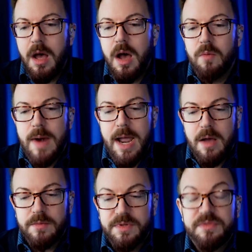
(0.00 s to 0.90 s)

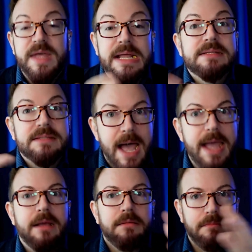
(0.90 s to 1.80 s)
around things
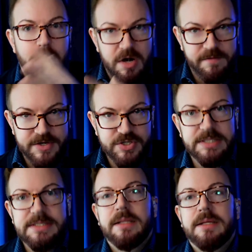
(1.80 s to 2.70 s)
like artificial
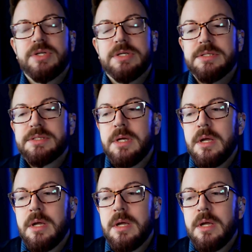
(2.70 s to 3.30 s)
intelligence